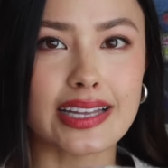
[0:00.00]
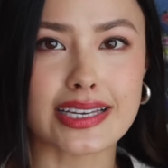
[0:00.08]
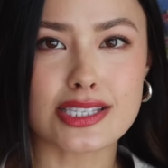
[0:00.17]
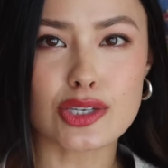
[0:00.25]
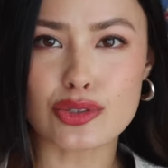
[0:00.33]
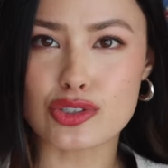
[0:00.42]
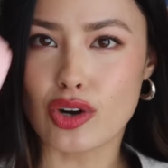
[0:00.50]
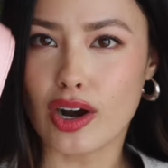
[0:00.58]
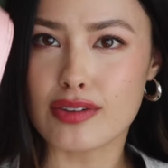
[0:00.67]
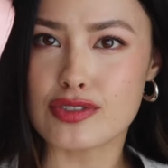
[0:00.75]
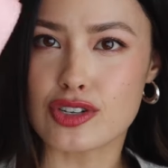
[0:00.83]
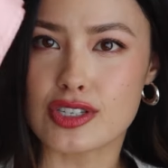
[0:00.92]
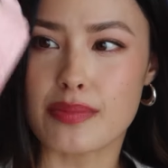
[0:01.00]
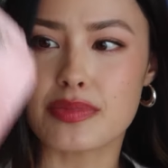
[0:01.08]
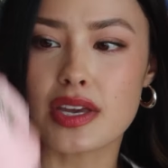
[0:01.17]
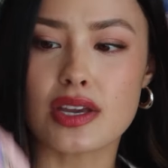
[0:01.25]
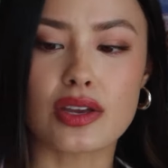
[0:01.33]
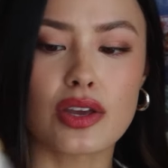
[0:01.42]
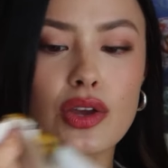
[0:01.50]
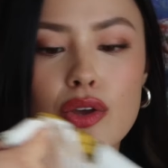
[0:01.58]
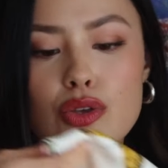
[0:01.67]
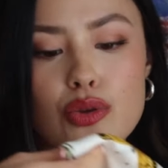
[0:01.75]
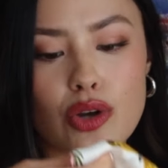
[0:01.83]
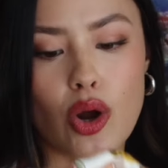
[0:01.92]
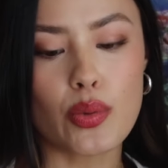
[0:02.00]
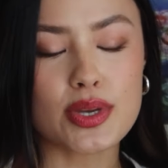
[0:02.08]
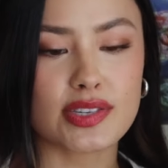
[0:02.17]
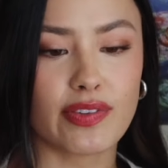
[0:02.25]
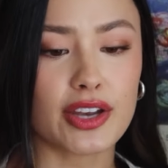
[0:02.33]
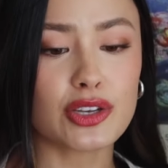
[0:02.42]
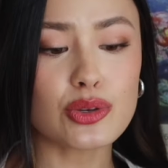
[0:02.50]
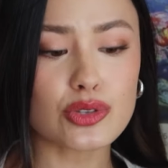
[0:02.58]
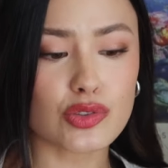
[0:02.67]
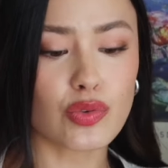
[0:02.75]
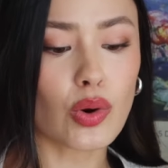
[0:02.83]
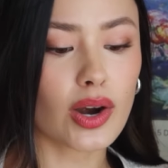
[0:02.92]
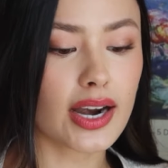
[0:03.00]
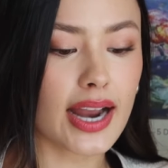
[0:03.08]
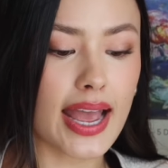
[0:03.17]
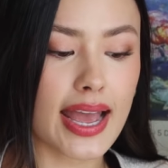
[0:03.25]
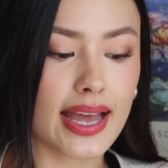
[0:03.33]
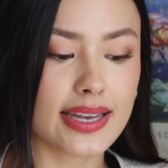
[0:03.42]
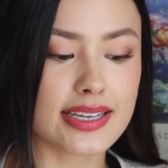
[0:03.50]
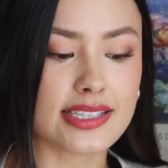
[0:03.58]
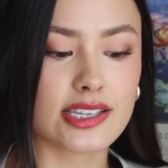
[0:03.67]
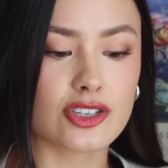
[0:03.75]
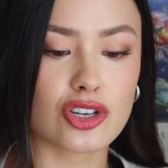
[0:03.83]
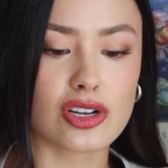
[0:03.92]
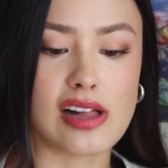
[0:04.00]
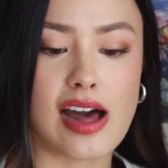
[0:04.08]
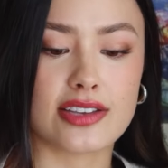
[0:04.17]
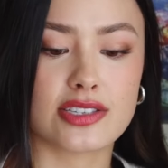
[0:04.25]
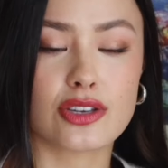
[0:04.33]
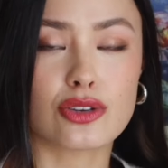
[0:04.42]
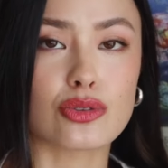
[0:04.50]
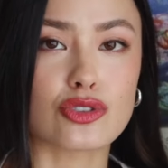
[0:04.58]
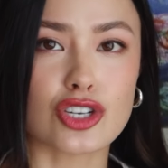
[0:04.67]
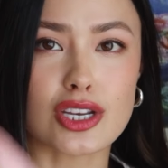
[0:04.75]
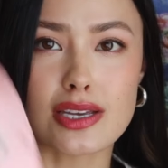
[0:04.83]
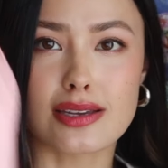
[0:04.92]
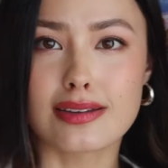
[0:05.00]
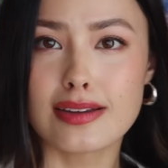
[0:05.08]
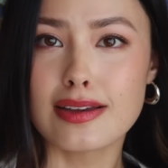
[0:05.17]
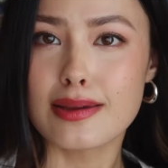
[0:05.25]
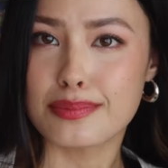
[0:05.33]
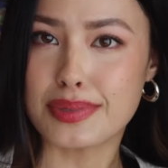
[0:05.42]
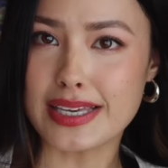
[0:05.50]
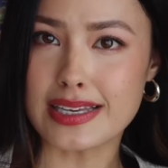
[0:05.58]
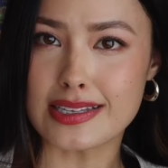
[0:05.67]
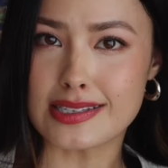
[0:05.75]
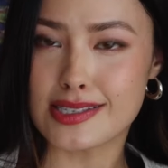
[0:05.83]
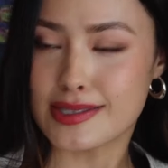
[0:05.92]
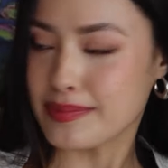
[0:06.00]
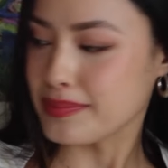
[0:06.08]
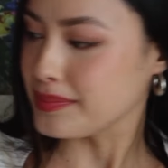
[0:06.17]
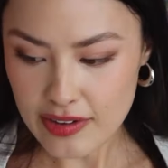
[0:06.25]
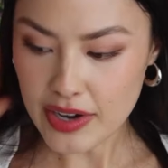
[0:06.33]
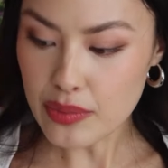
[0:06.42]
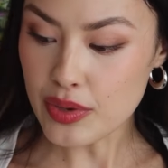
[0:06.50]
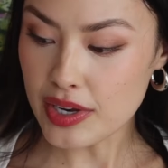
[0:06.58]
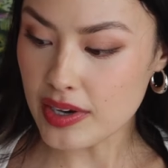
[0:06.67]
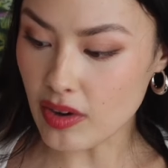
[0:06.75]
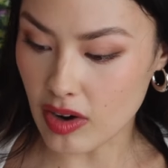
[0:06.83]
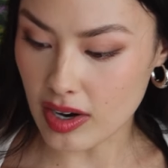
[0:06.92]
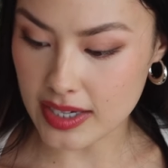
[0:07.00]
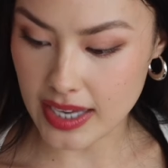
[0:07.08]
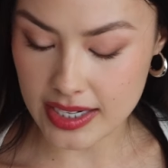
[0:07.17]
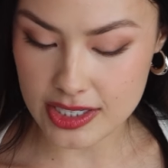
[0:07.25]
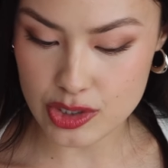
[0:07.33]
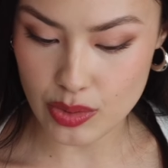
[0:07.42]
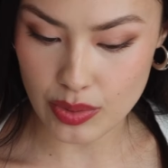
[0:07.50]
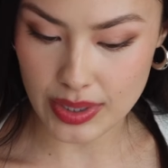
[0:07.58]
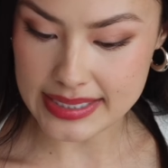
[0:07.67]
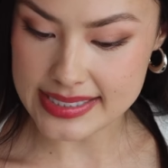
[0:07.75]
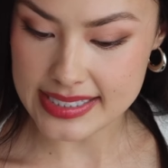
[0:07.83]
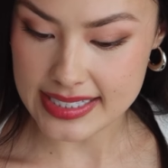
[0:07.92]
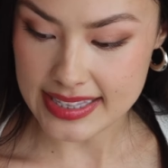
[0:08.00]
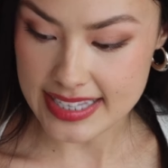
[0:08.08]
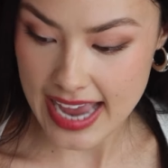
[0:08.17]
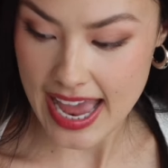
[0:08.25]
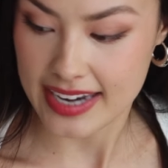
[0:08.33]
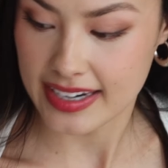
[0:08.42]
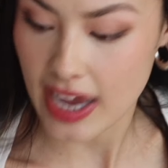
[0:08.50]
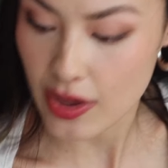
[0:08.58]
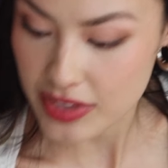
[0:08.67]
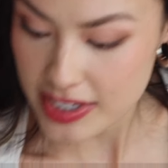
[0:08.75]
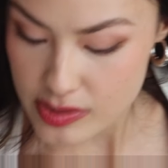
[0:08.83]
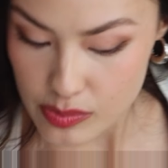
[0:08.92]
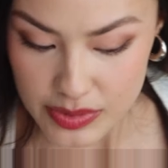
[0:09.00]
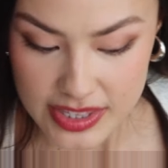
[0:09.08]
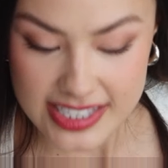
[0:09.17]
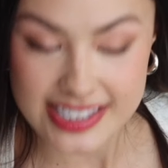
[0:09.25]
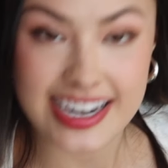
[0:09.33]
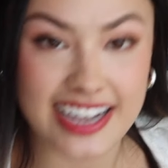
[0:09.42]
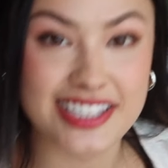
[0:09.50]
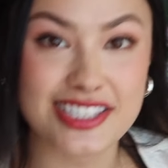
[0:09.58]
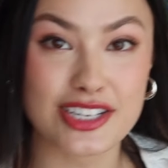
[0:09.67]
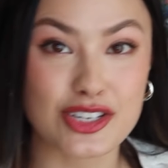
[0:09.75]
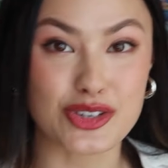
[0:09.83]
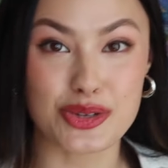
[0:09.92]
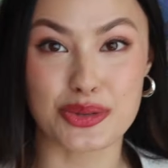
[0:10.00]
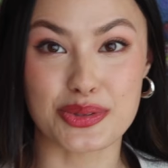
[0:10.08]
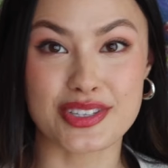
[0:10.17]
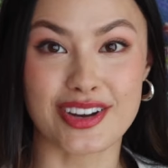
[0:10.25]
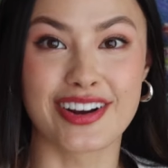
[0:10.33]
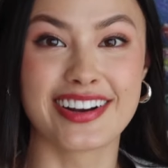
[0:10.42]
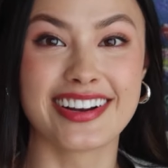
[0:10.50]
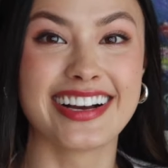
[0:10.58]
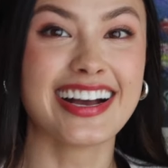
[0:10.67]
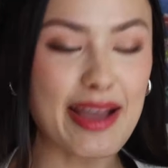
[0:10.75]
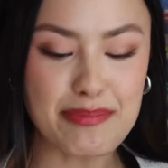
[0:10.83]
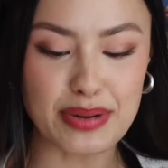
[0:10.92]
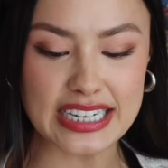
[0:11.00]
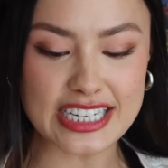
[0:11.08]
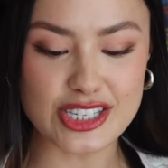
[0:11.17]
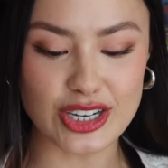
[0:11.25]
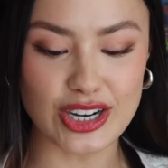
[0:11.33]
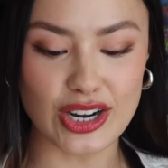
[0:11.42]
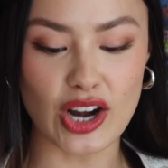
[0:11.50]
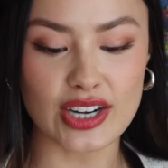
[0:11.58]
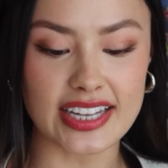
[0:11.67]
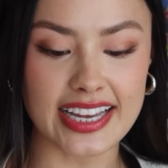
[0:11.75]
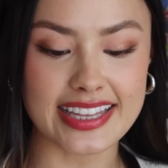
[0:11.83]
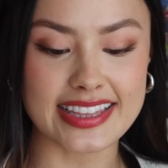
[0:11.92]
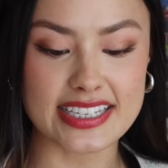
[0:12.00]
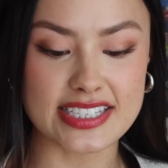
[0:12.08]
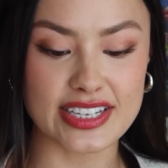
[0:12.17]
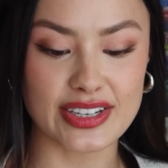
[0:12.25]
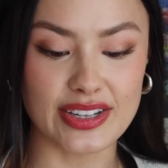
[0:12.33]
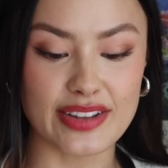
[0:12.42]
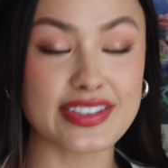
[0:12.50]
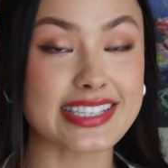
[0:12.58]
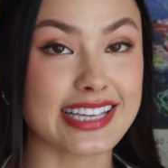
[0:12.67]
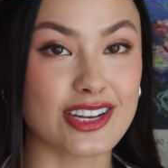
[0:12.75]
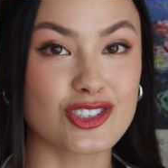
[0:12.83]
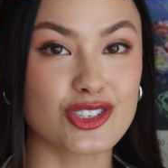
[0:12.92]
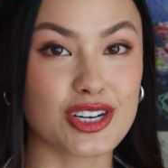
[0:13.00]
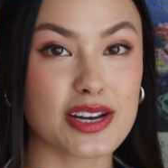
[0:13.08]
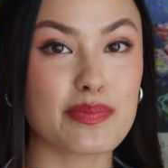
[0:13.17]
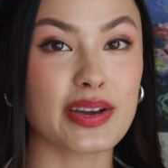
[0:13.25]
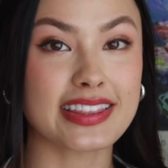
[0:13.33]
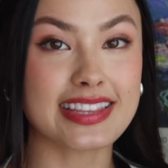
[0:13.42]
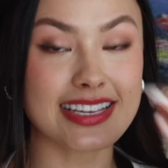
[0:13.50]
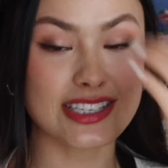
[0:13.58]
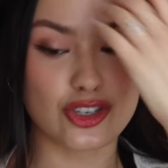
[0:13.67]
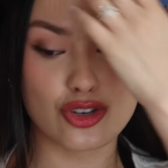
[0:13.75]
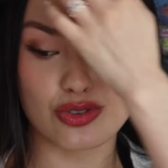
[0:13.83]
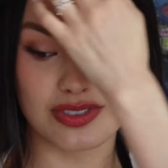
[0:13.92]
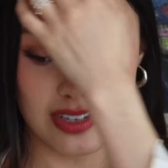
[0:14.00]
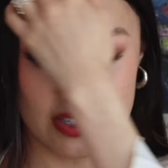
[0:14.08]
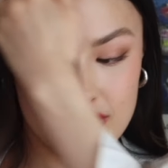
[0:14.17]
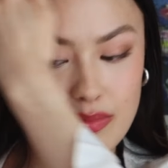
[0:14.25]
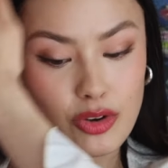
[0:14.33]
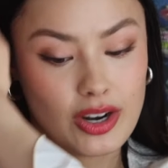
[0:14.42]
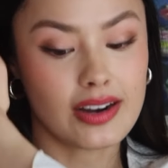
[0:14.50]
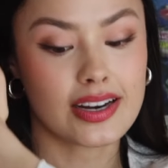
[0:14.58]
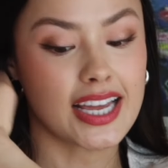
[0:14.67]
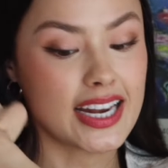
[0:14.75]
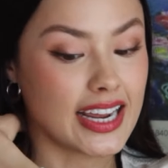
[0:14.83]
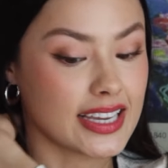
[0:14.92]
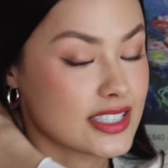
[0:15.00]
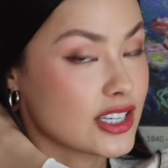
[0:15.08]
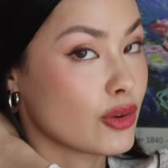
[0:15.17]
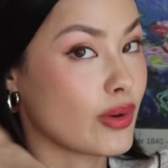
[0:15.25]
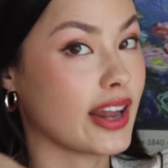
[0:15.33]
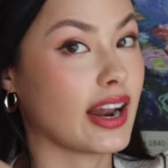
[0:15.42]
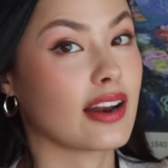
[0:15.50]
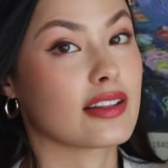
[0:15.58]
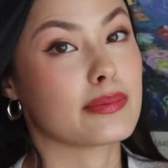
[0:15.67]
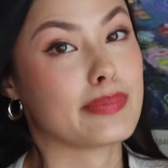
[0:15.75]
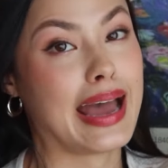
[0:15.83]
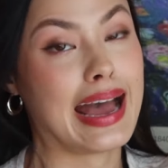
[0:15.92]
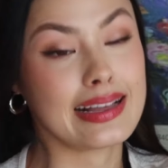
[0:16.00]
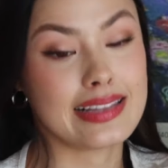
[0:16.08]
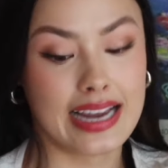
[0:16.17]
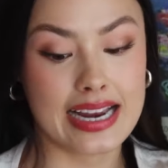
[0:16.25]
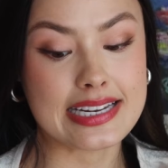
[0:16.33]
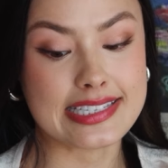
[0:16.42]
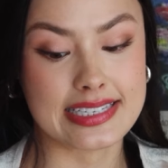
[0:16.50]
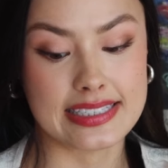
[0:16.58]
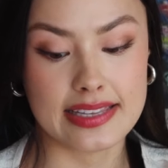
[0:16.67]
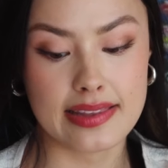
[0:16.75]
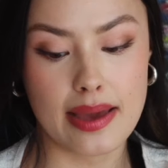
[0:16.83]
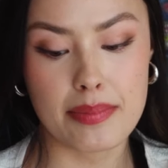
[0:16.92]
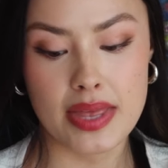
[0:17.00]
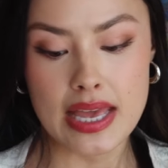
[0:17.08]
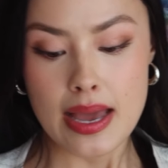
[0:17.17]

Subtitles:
Like silk scarves are something you can always find use for, and it's such a classic Gucci piece. All right, we are getting towards the end. Now these next shoes, I'm pretty sure are like the deal of the century, but these shoes need some work, and I can tell right out of the bag, like I need to clean them.